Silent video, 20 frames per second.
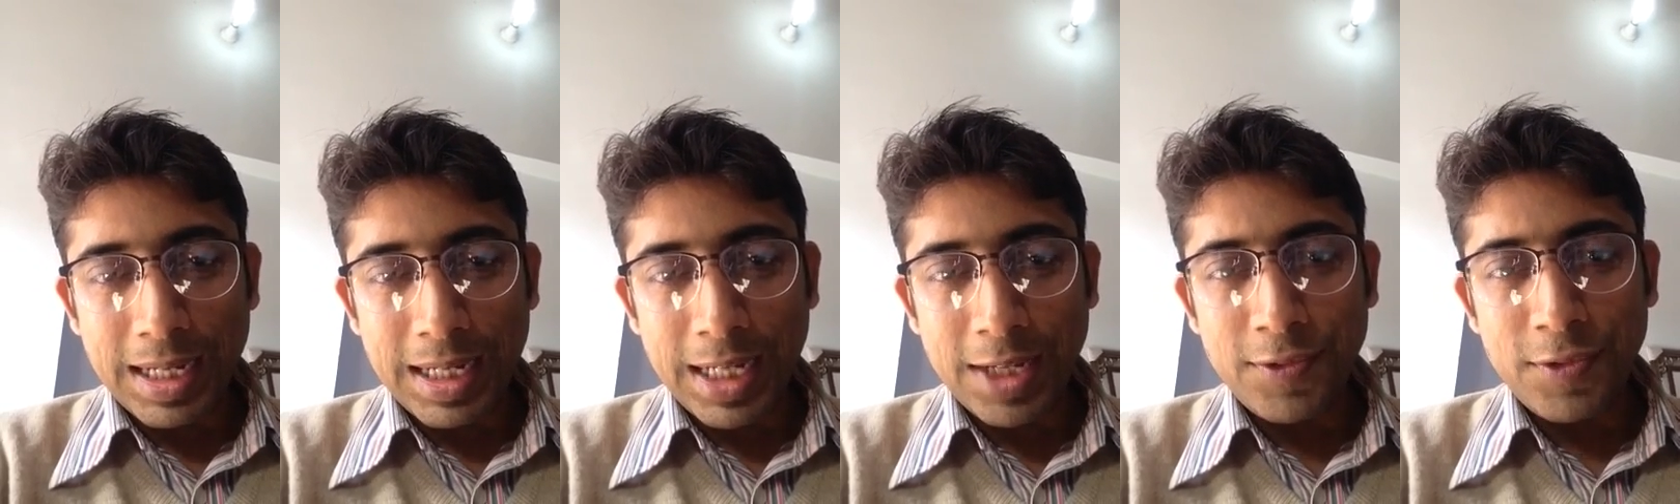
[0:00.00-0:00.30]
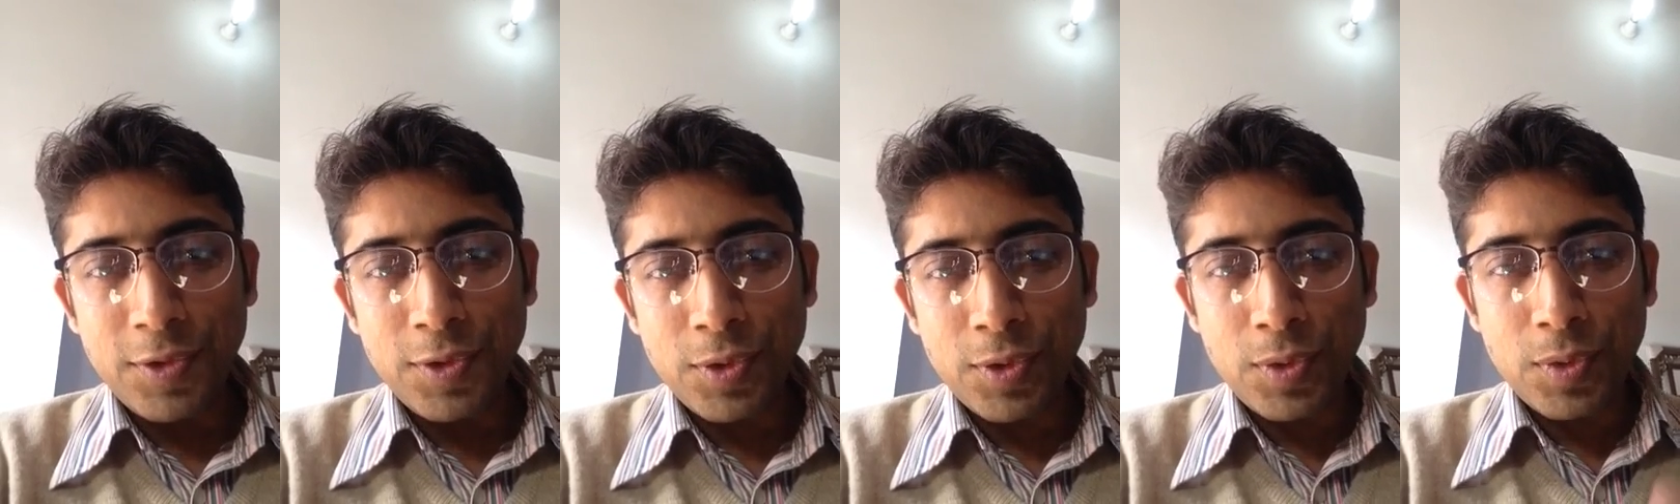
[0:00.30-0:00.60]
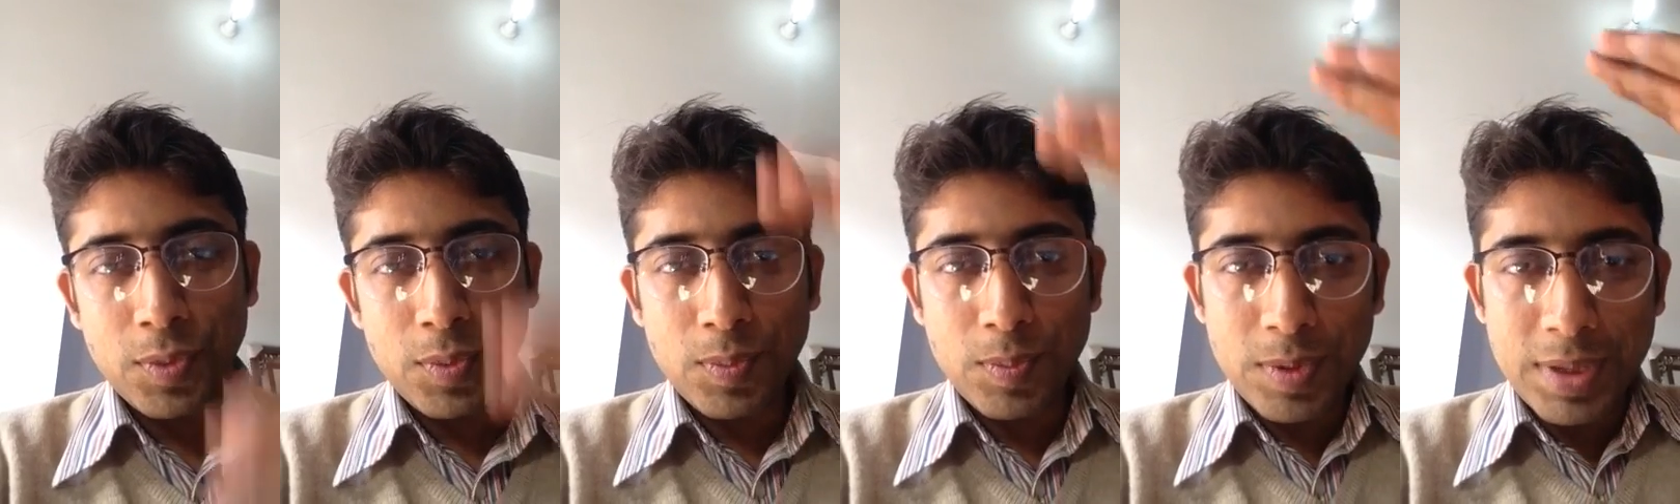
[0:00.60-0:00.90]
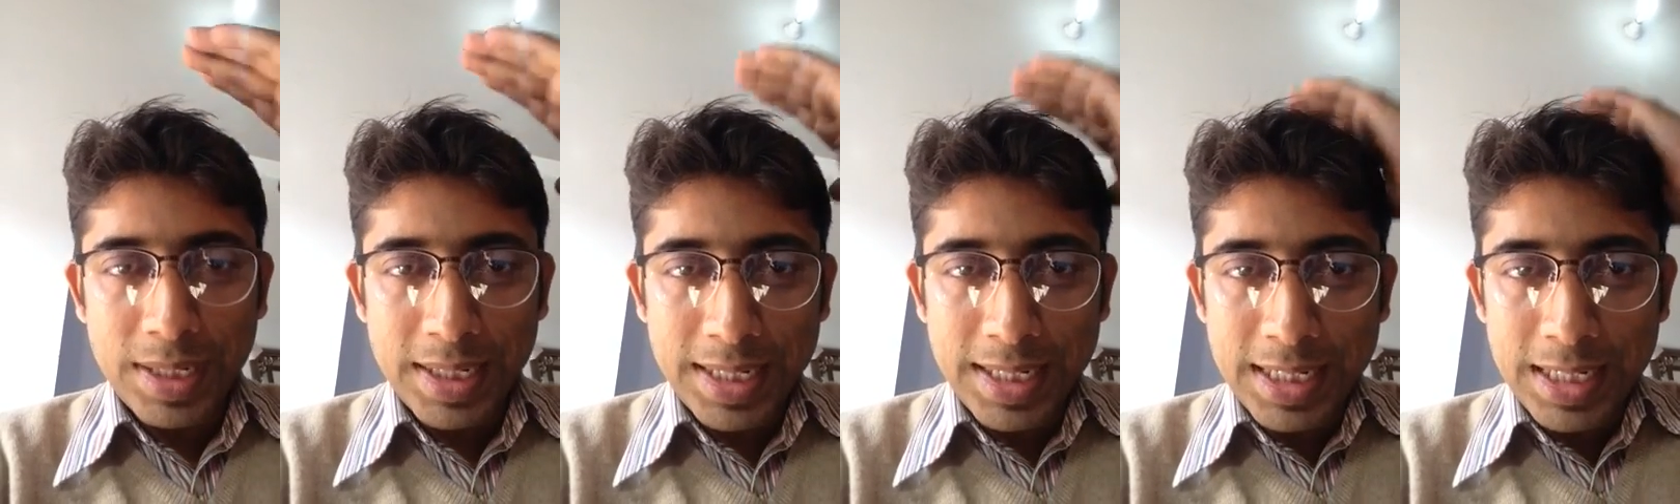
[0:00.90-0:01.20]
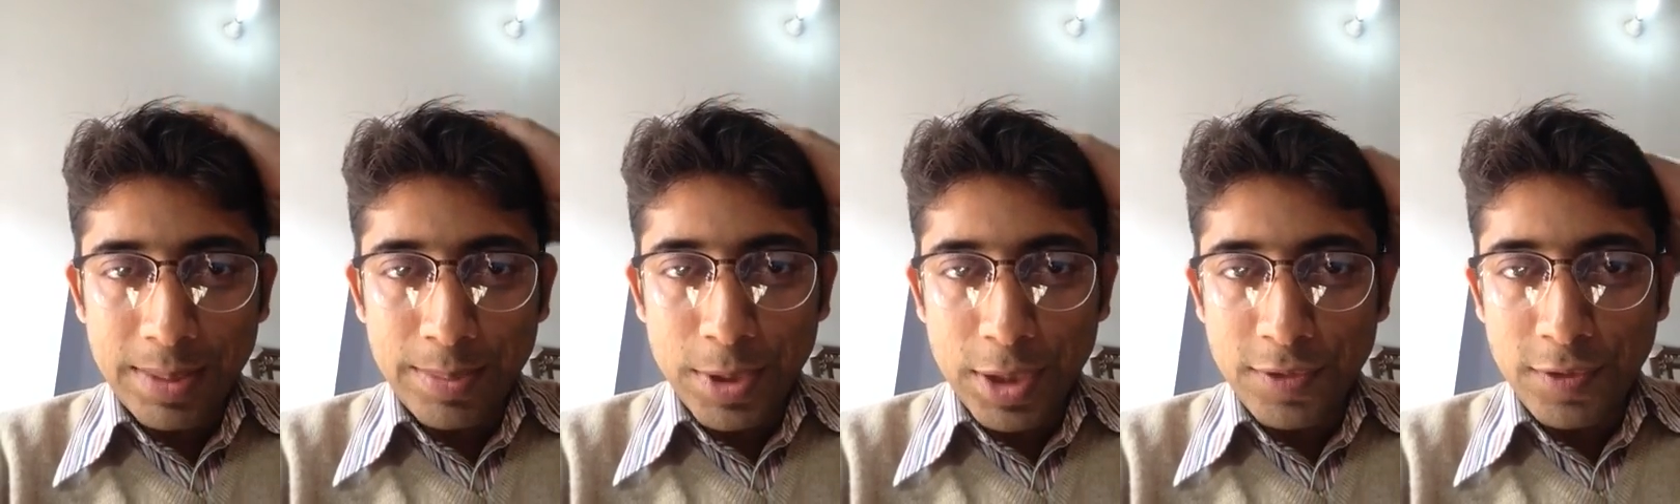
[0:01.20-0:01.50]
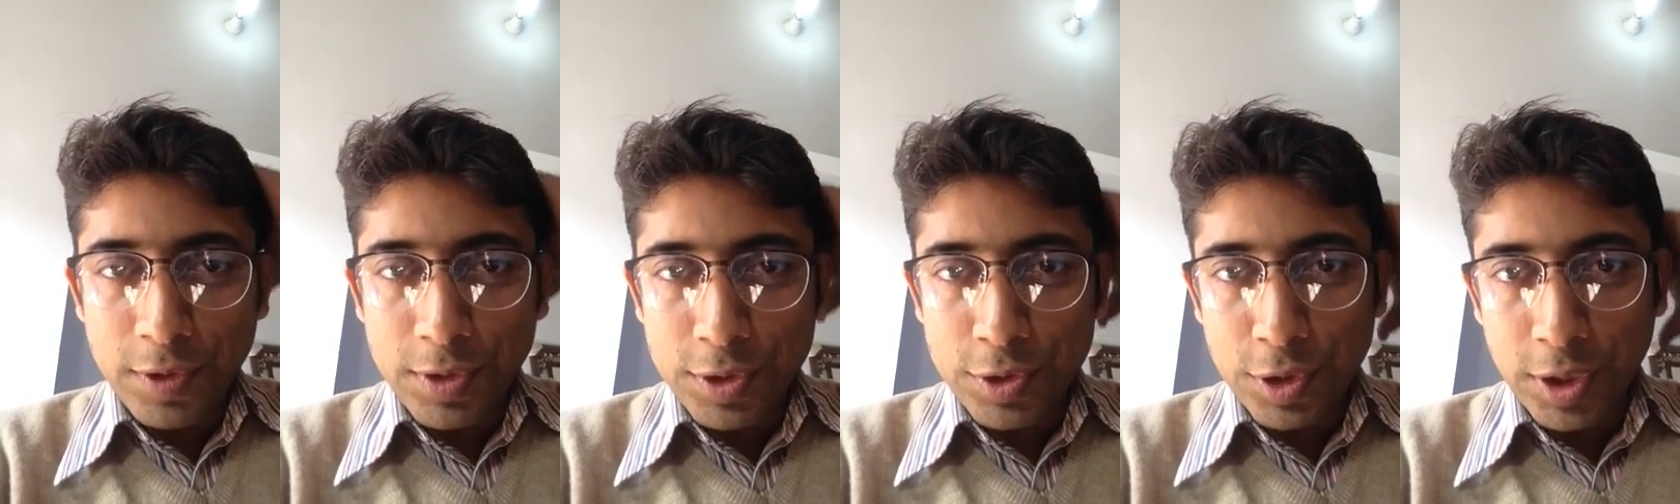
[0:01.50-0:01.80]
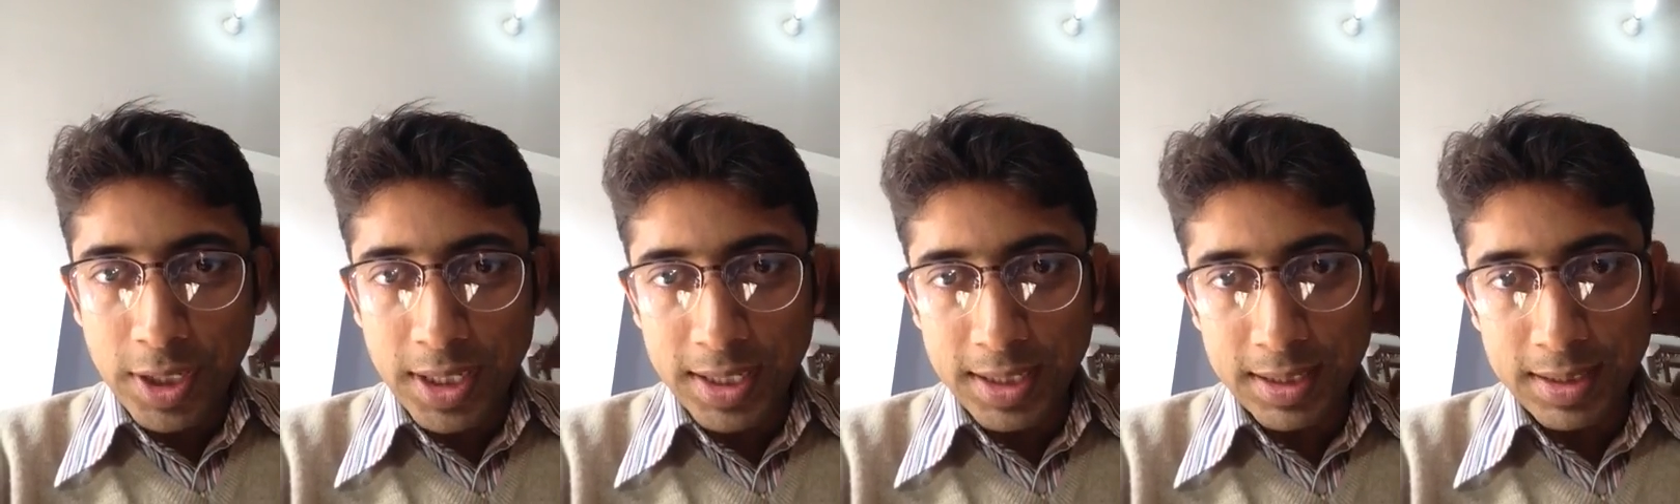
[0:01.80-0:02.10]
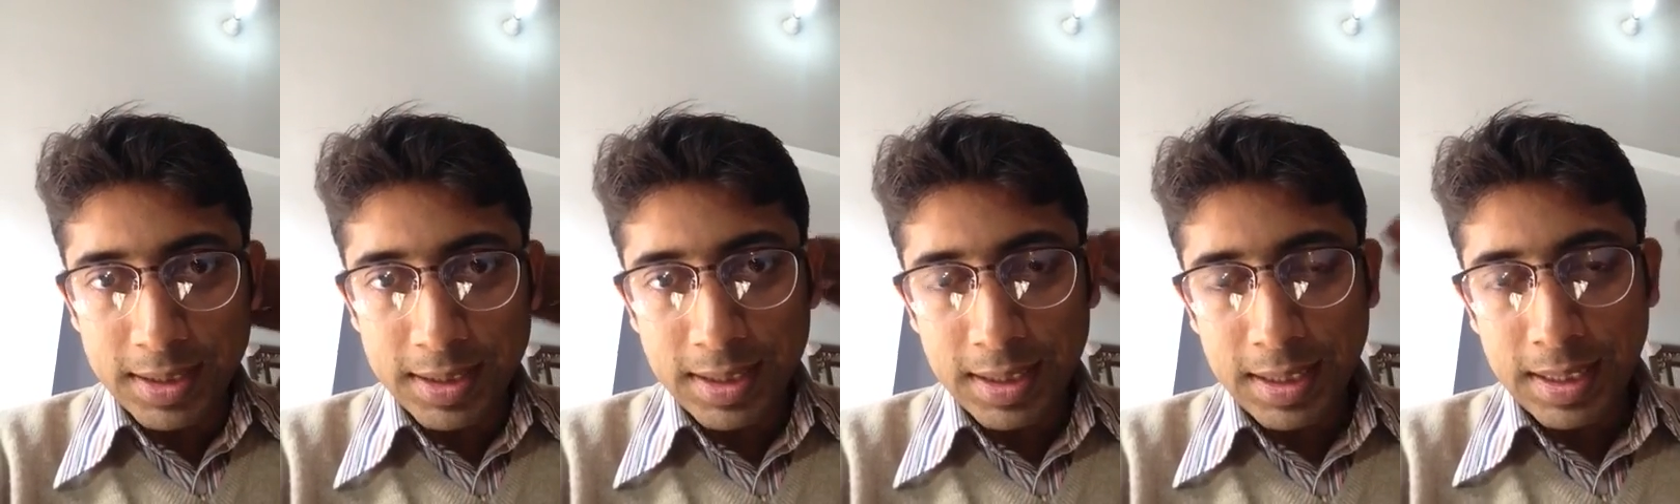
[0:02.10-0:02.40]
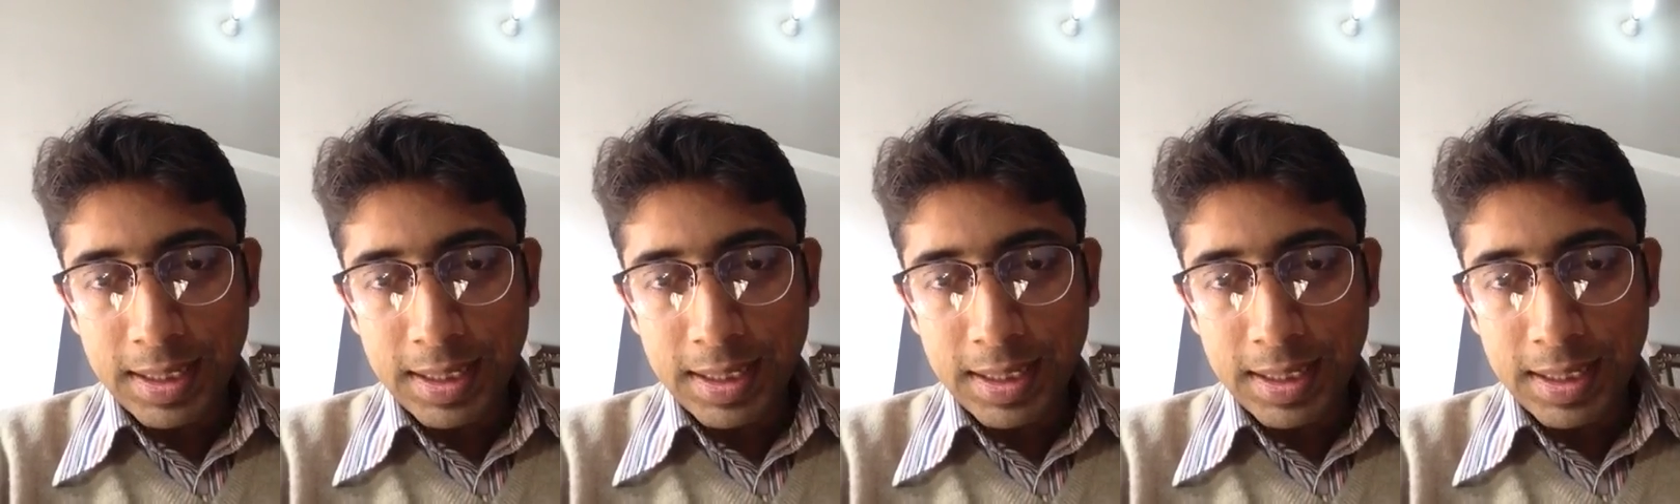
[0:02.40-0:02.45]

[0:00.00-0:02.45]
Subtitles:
If you create a beautiful drawing